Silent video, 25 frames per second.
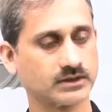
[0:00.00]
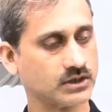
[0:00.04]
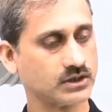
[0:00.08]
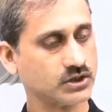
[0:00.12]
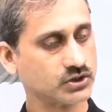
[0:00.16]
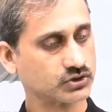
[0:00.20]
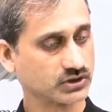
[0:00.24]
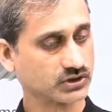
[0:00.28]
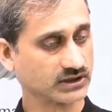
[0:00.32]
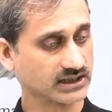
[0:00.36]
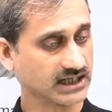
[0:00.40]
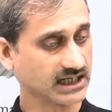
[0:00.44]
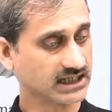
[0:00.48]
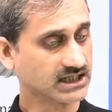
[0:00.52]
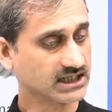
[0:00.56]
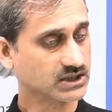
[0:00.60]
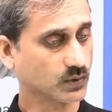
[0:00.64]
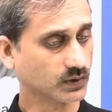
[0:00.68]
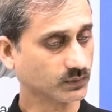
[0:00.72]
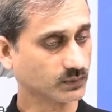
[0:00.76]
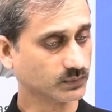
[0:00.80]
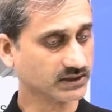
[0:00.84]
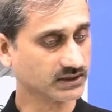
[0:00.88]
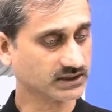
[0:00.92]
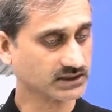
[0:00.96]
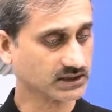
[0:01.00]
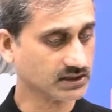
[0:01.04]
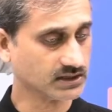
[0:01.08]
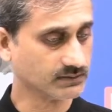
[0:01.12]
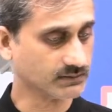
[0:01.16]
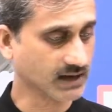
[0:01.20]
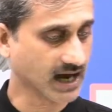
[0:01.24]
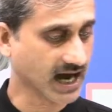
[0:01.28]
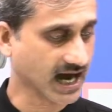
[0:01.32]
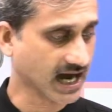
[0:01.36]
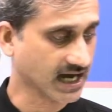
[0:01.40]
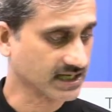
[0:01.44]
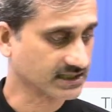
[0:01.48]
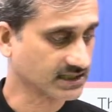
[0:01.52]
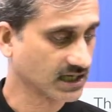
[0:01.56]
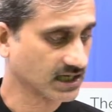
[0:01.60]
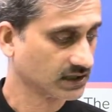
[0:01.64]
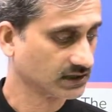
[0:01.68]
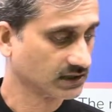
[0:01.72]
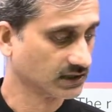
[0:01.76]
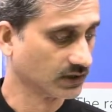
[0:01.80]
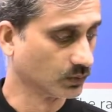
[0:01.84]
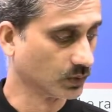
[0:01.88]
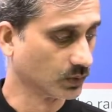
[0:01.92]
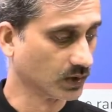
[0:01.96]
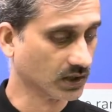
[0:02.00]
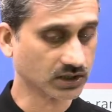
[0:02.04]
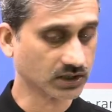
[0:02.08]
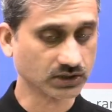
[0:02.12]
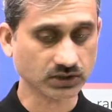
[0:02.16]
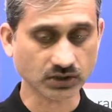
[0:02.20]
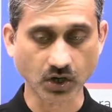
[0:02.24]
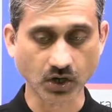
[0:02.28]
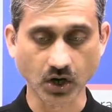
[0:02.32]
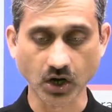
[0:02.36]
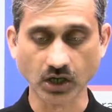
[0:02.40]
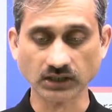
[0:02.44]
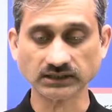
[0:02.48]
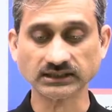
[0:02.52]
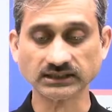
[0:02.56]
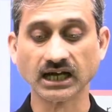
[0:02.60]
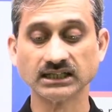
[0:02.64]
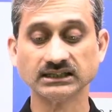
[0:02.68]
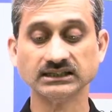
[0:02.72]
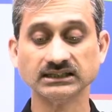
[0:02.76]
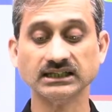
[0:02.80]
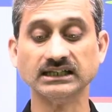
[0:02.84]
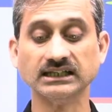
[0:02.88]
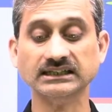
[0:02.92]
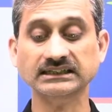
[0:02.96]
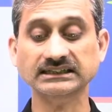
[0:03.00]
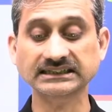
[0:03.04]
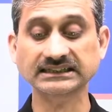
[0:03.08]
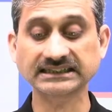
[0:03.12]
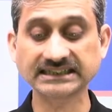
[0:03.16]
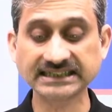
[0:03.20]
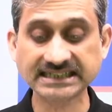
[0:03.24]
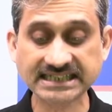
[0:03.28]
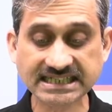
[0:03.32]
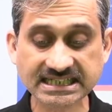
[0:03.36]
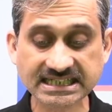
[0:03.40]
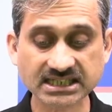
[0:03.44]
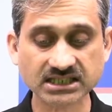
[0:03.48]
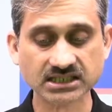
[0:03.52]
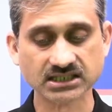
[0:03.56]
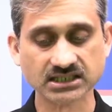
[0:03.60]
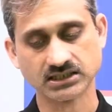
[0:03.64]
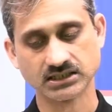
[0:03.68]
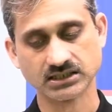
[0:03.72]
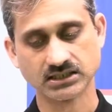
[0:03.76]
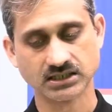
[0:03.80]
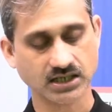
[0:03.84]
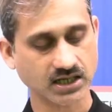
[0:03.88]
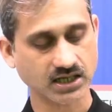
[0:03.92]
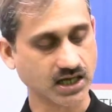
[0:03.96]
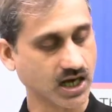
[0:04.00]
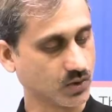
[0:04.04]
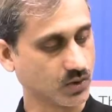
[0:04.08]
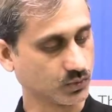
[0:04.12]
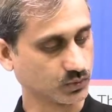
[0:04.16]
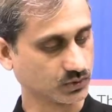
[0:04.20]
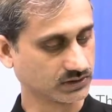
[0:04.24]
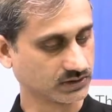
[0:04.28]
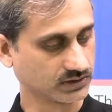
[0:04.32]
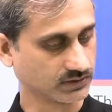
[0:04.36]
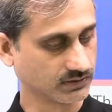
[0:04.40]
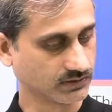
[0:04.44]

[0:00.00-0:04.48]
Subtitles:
So that is what we term as the word called the least count.